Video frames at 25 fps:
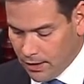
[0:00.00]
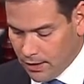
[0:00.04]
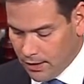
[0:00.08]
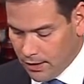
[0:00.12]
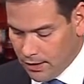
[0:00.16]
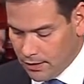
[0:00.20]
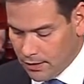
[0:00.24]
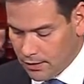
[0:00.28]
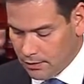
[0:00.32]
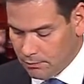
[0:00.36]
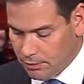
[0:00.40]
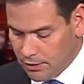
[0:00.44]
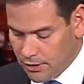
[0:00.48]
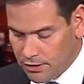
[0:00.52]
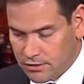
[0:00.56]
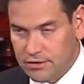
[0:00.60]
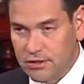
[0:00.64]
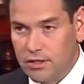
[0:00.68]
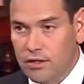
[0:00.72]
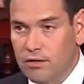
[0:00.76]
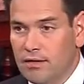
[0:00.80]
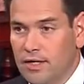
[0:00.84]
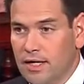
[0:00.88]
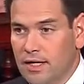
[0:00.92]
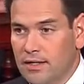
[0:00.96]
But
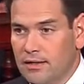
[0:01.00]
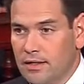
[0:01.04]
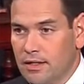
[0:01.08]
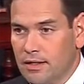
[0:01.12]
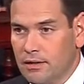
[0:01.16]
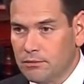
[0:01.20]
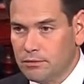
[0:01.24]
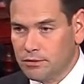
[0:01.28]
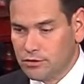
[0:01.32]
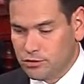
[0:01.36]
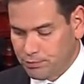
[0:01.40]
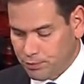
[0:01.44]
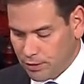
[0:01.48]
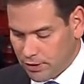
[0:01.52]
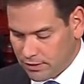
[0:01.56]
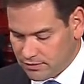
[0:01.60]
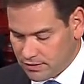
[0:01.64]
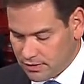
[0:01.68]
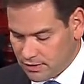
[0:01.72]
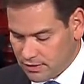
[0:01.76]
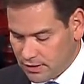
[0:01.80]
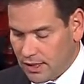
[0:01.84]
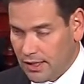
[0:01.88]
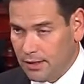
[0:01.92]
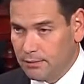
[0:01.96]
until then, Mr.
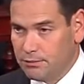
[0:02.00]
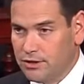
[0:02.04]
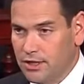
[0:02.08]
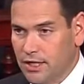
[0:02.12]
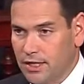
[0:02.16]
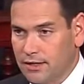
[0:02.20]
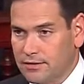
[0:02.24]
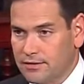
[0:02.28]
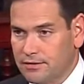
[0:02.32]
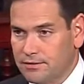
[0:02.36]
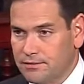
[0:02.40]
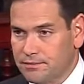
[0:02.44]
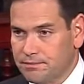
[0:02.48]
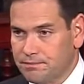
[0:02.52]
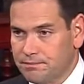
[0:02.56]
President, I object.